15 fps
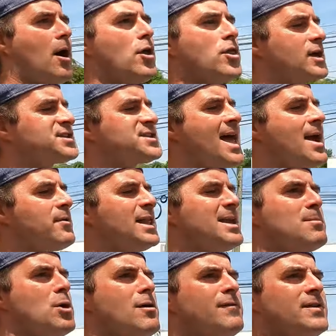Although it's not really
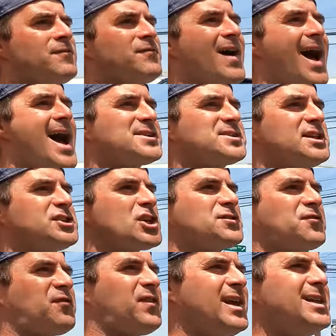moving fast. It
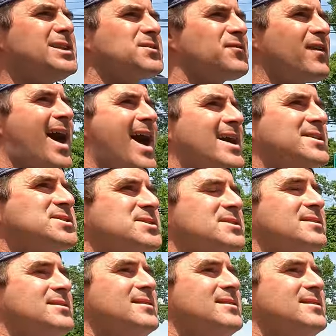just feels fast.